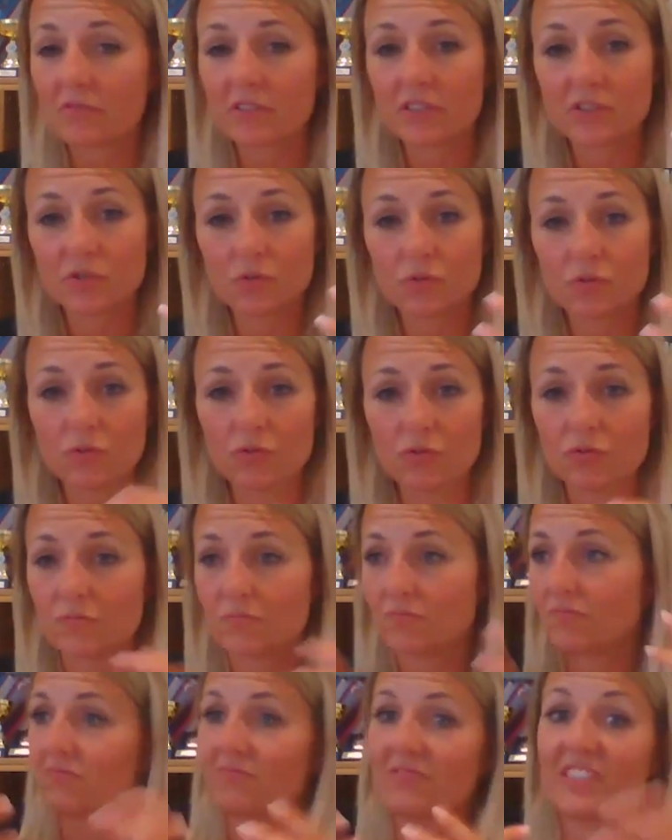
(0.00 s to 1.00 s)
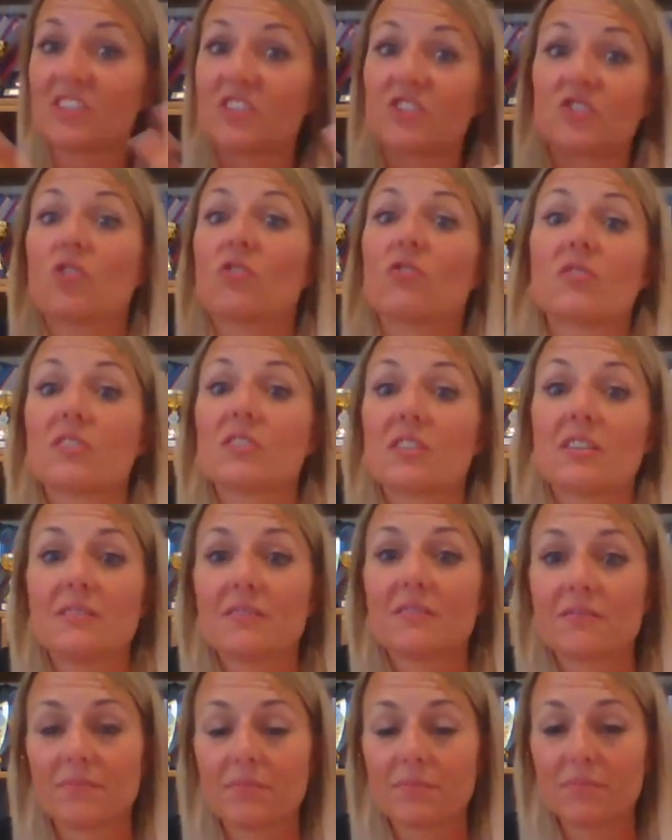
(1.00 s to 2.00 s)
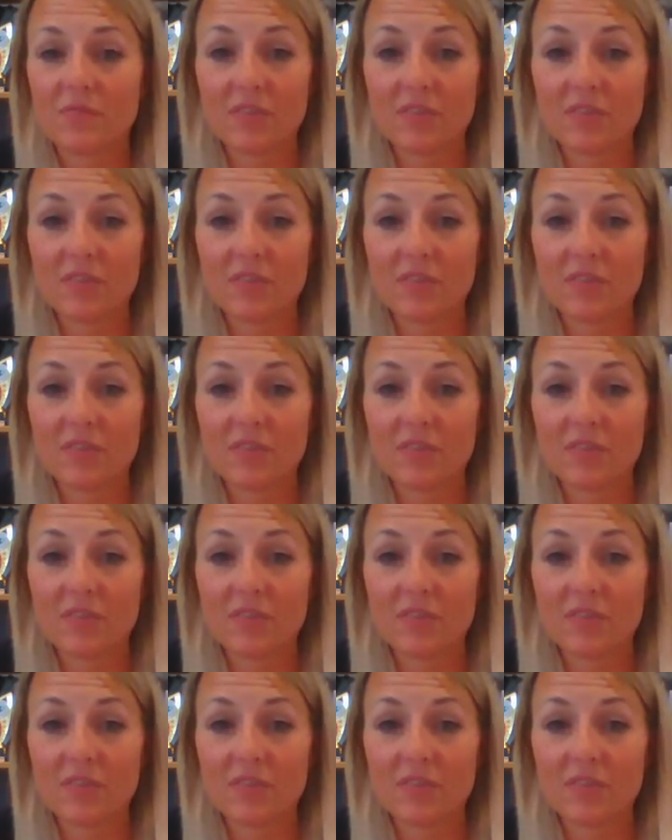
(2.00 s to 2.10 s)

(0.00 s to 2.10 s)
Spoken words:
restorative,